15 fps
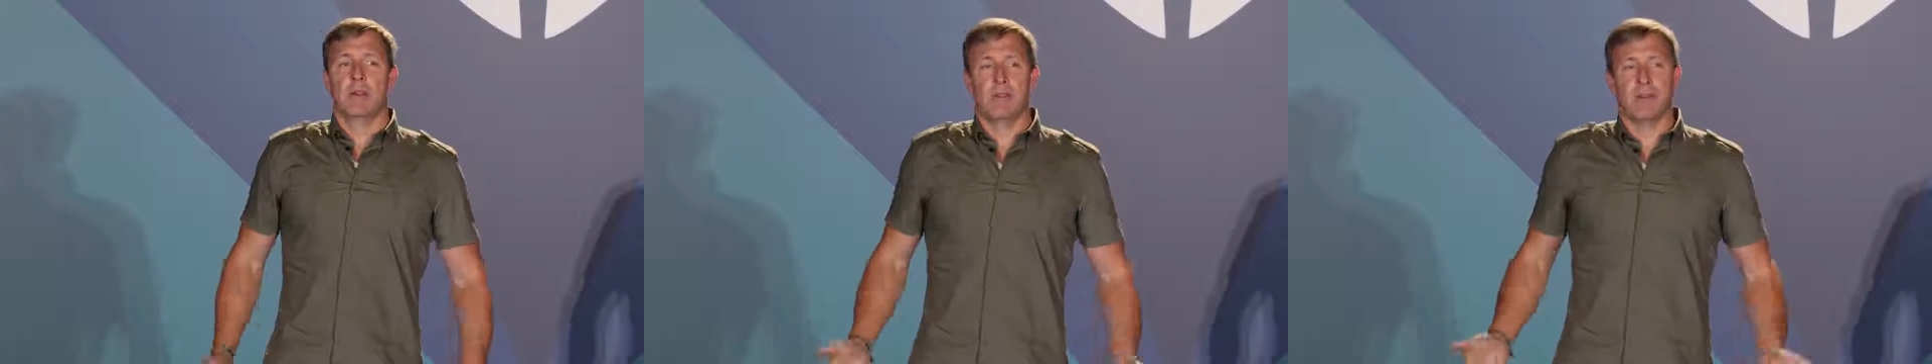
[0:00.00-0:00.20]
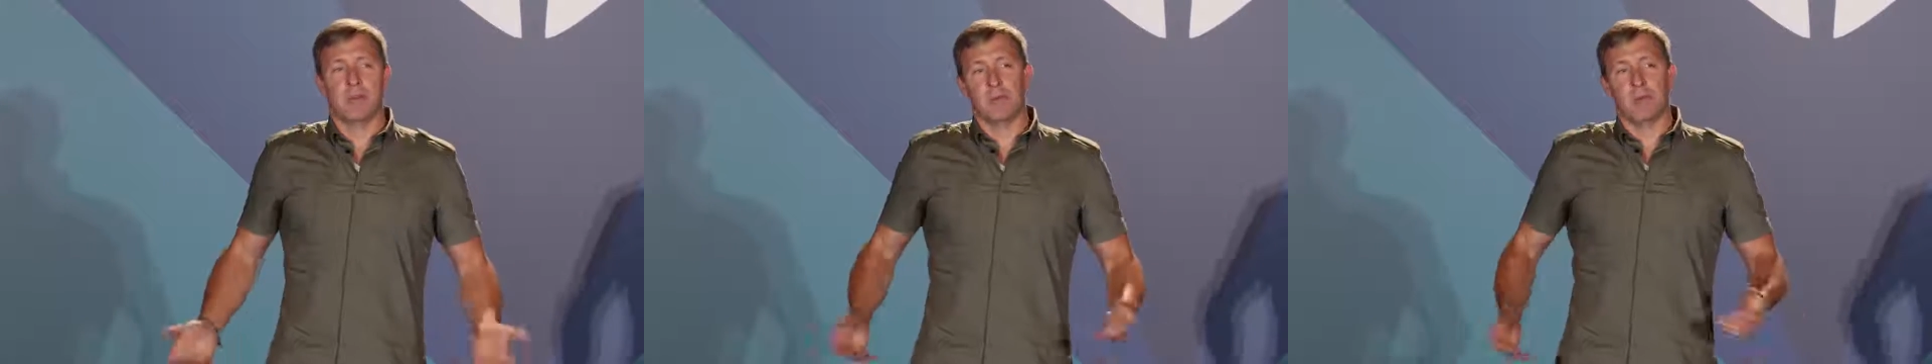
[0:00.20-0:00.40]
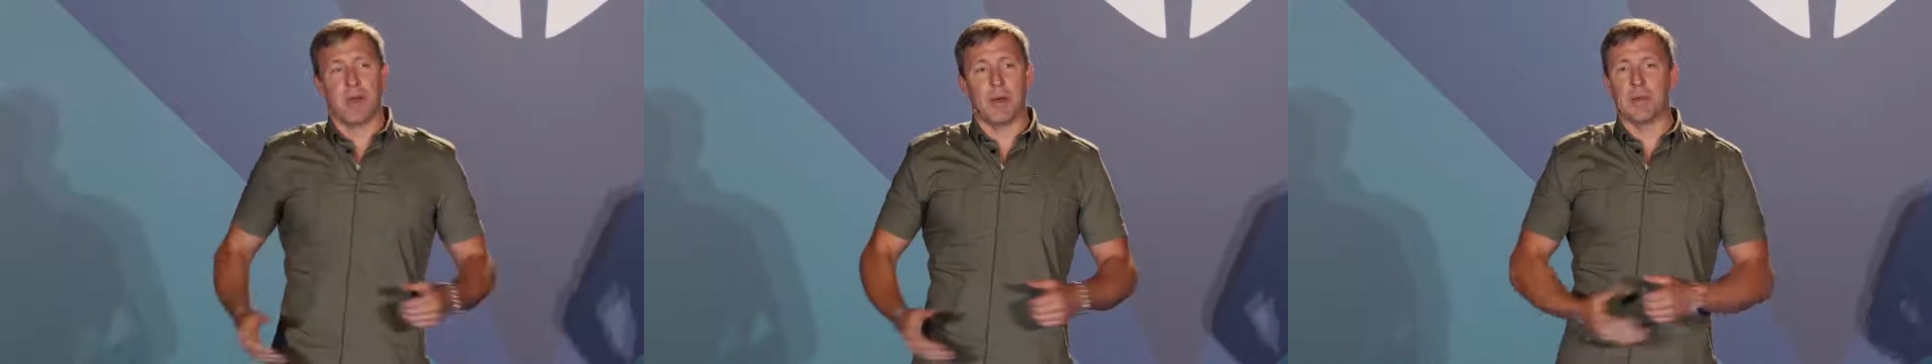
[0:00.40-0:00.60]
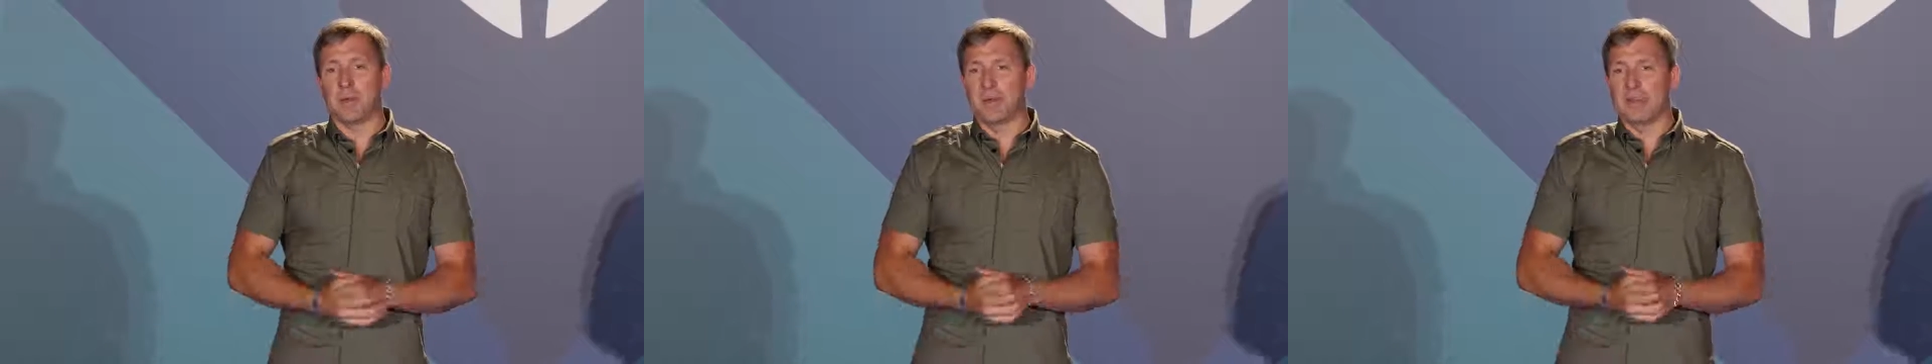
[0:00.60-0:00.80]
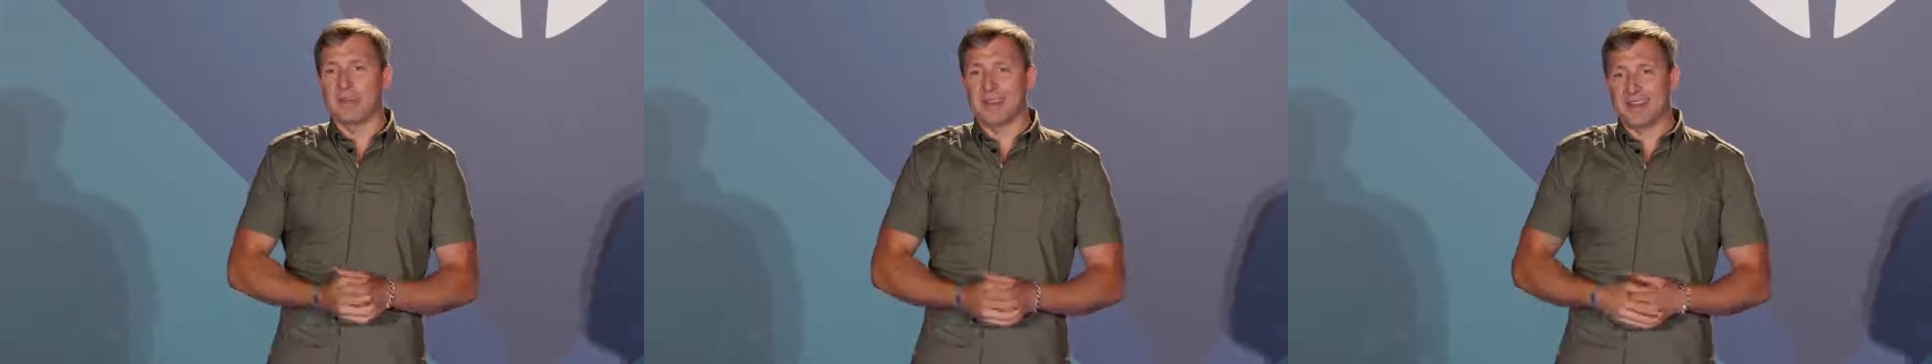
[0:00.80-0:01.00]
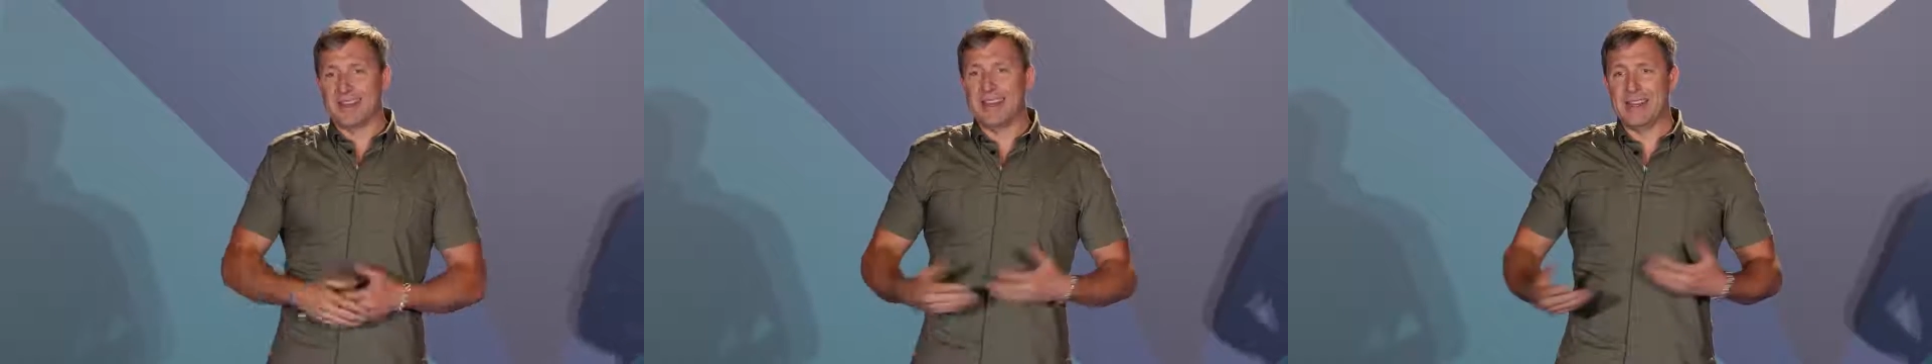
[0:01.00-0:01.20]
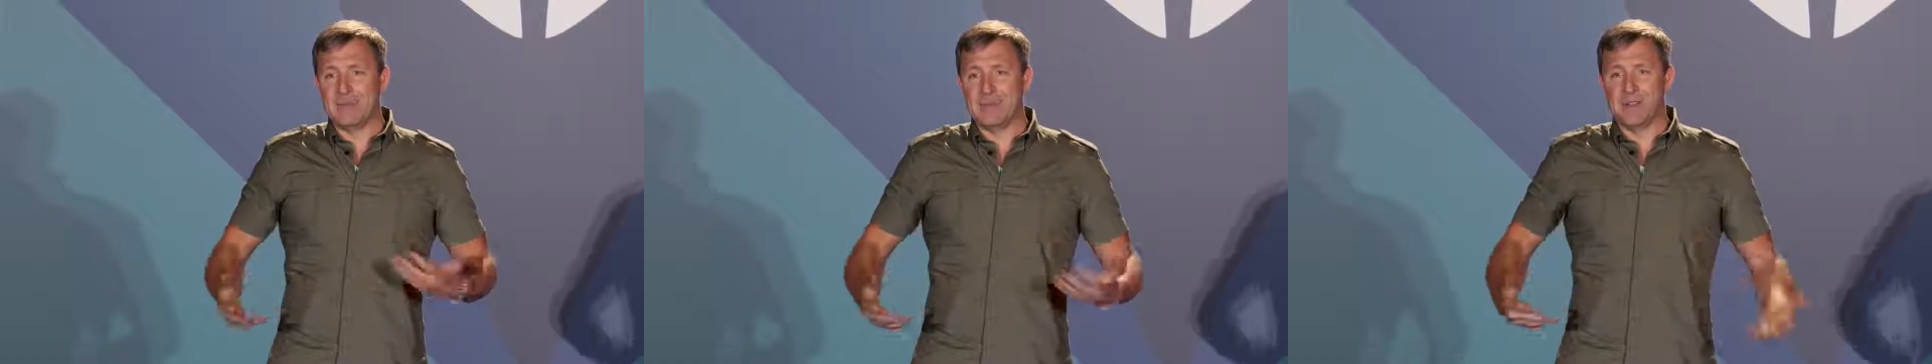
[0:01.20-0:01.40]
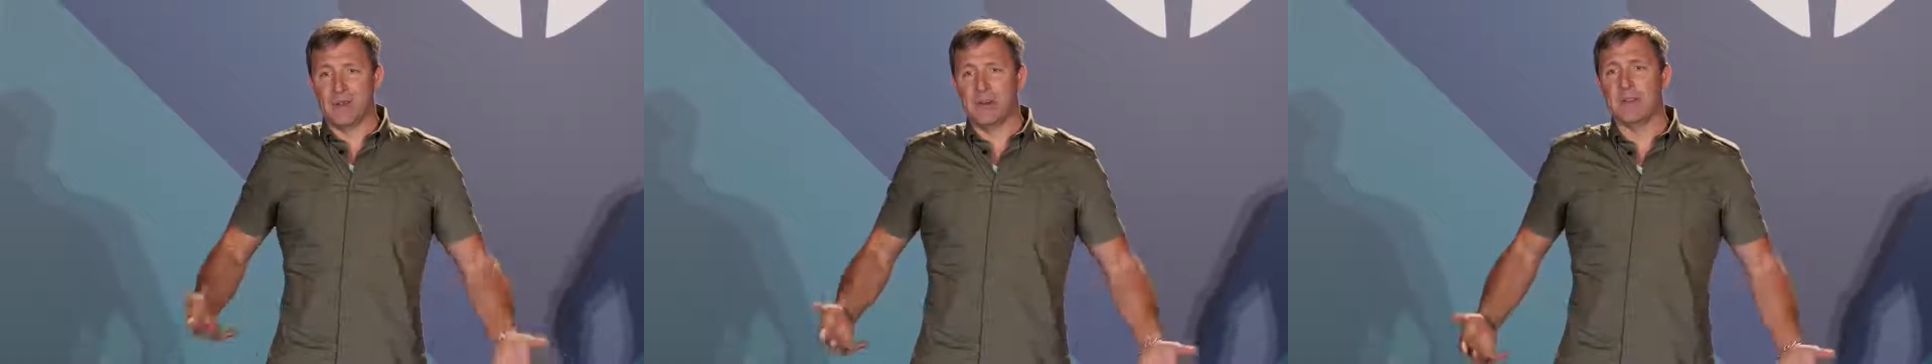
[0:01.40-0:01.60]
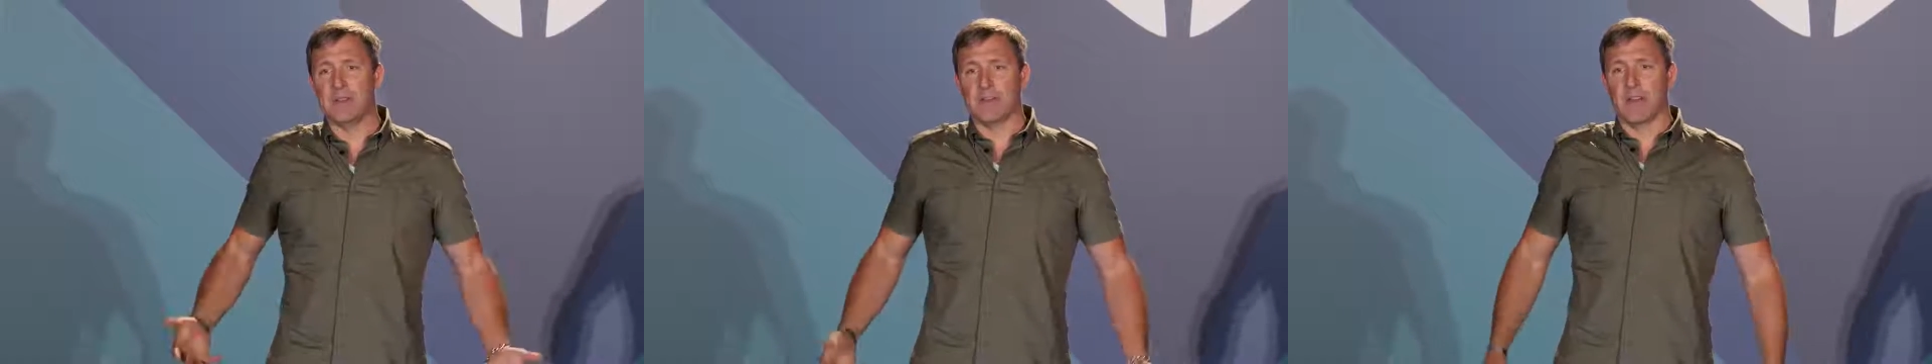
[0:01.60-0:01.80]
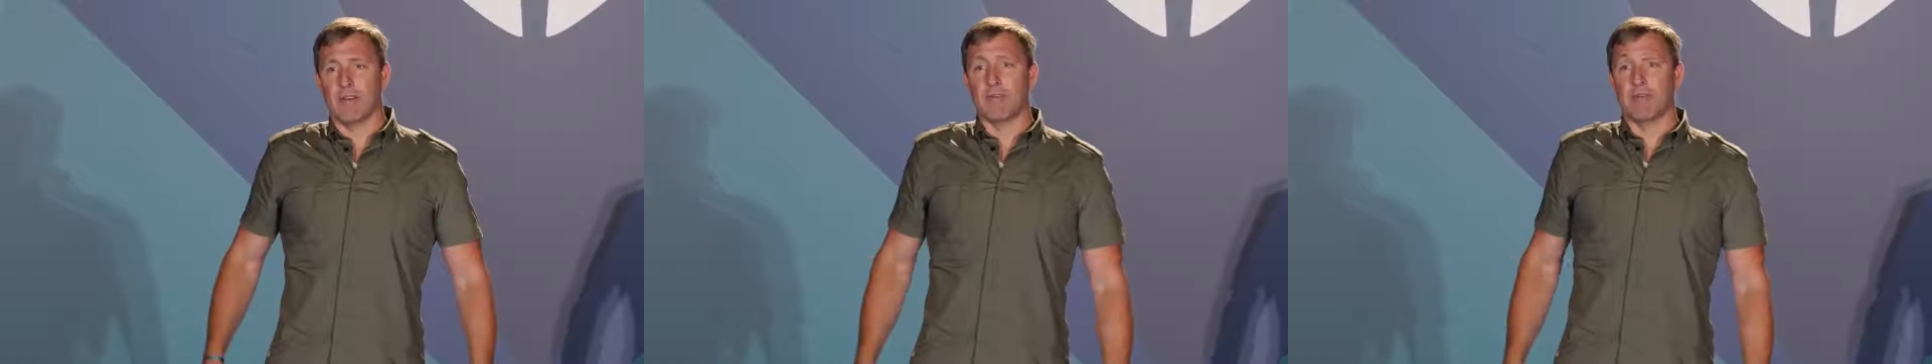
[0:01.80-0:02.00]
The only problem is it keeps doing
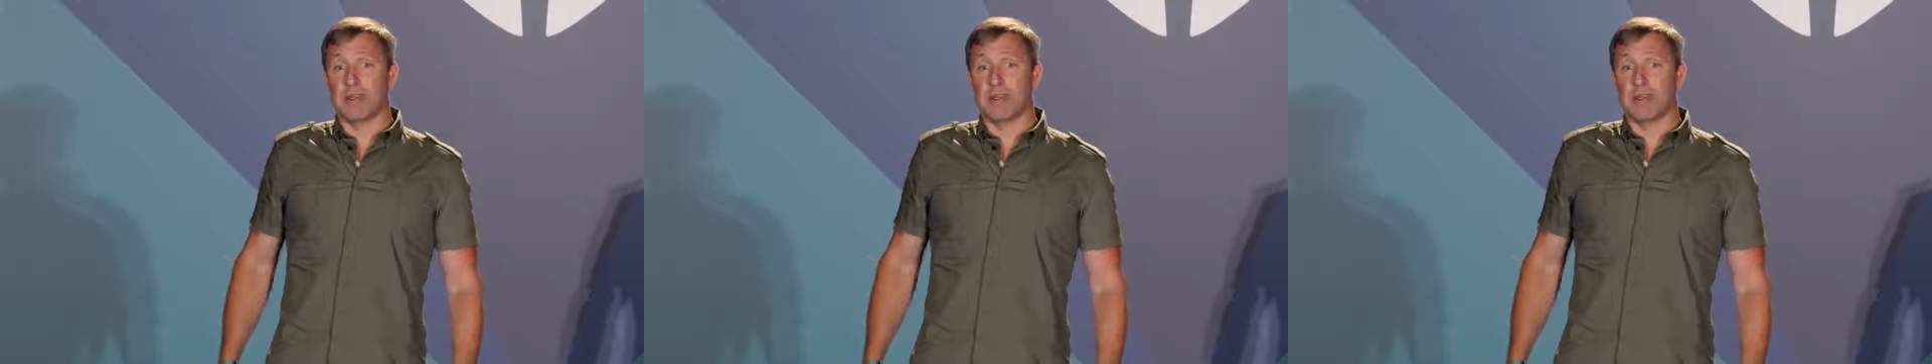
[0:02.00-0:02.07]
stuff